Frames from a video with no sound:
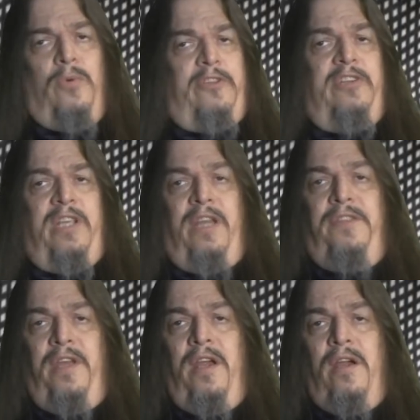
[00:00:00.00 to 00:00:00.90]
that what you
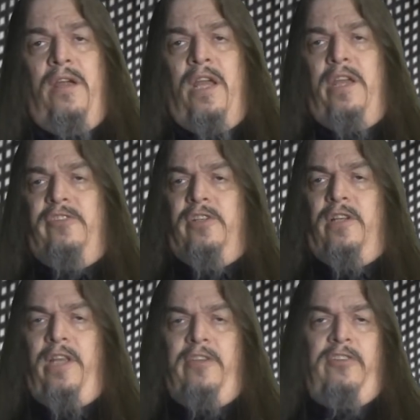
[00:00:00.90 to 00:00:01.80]
get there is a
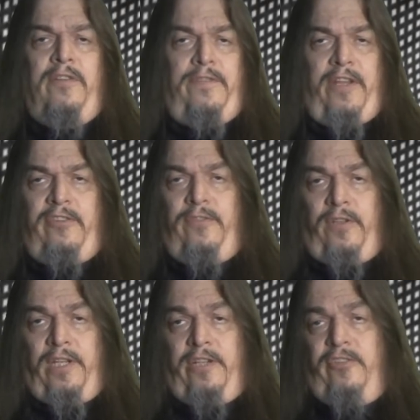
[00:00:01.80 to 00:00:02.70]
collection of
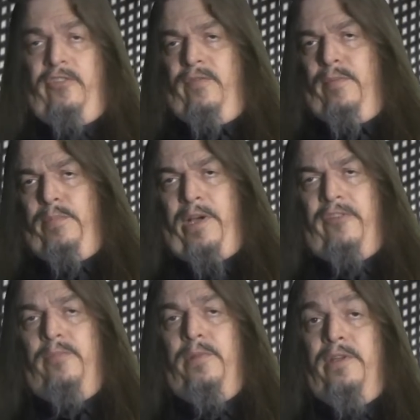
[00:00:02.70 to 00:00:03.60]
fanciful legends of
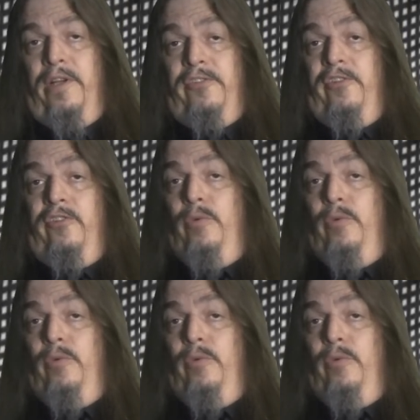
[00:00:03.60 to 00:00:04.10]
impossible nonsense,